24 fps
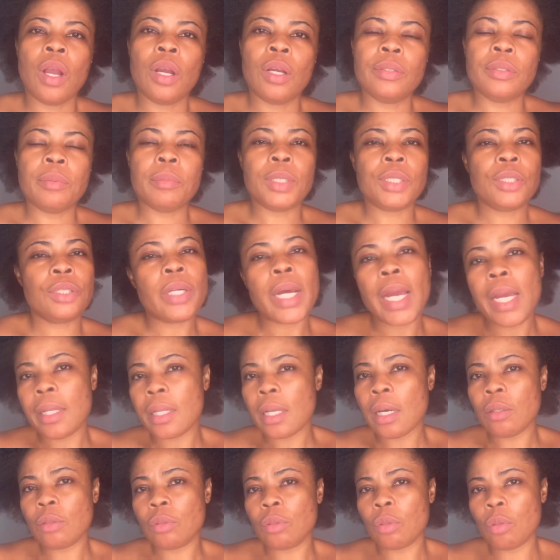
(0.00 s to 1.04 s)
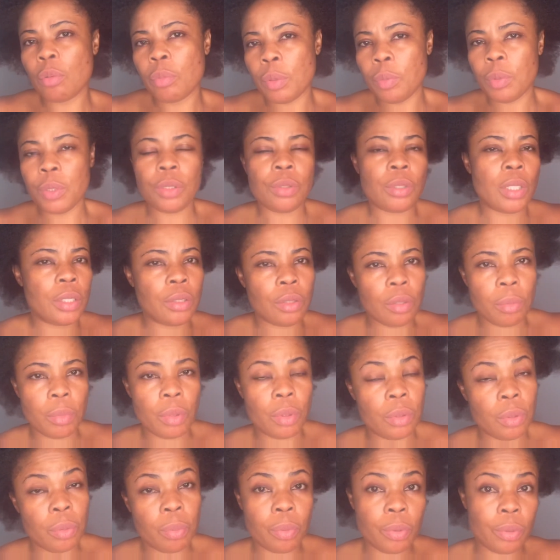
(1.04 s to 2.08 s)
You may try it out, or maybe try some
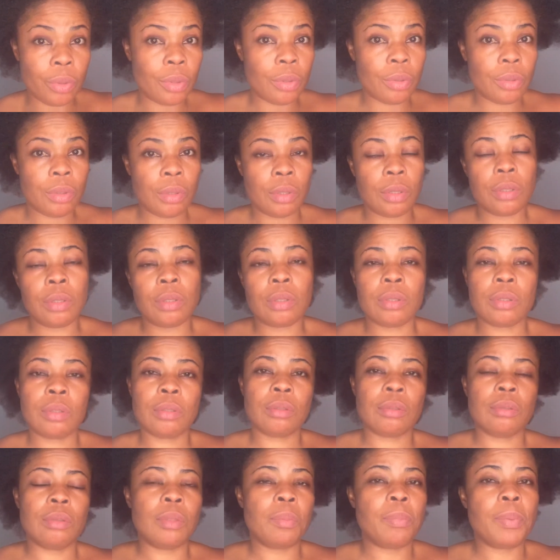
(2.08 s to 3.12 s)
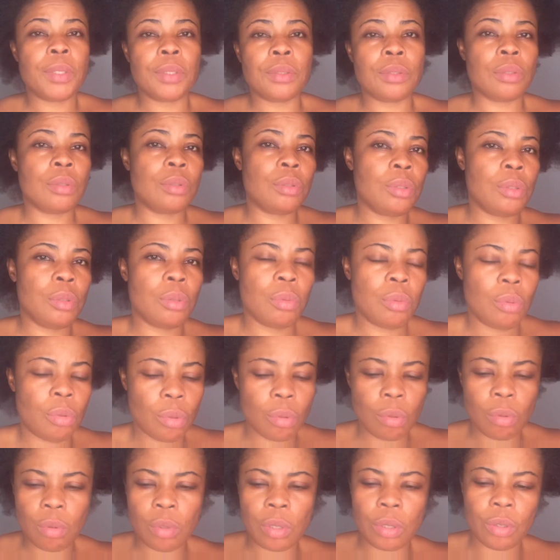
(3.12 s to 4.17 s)
other products, depends on you.
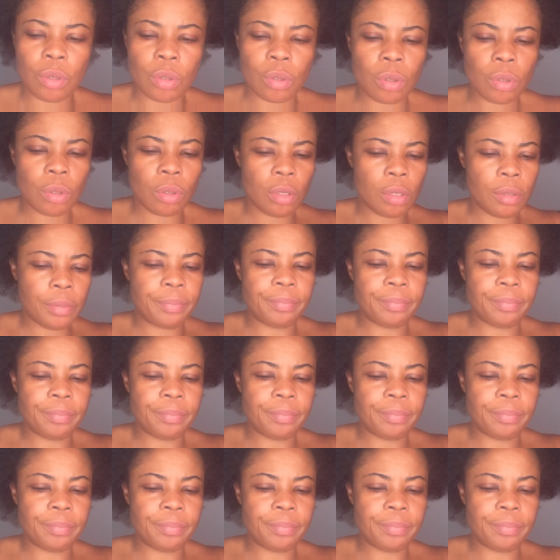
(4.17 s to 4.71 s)
So I just